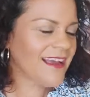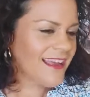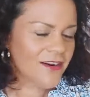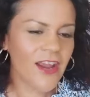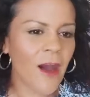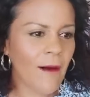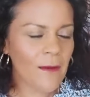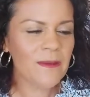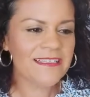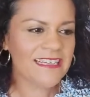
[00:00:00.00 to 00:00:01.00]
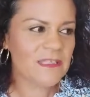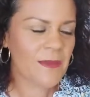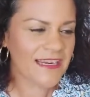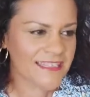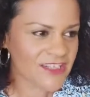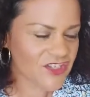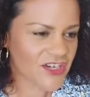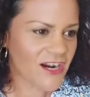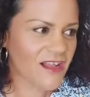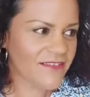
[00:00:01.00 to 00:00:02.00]
I don't know, I wasn't expecting to
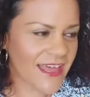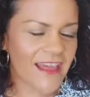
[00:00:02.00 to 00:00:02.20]
share all of that.